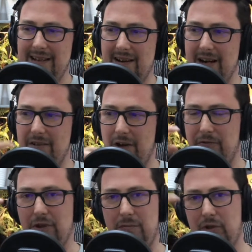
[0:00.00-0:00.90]
I've
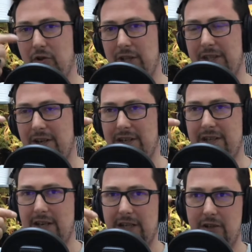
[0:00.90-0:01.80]
got chronic
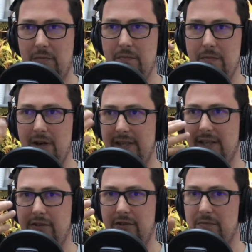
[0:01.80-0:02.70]
sinusitis, so my
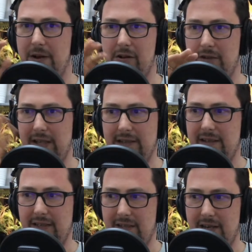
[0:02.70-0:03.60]
sense of smell
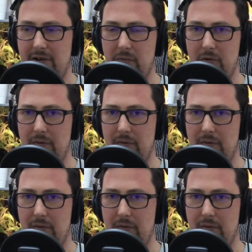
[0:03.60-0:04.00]
is terrible.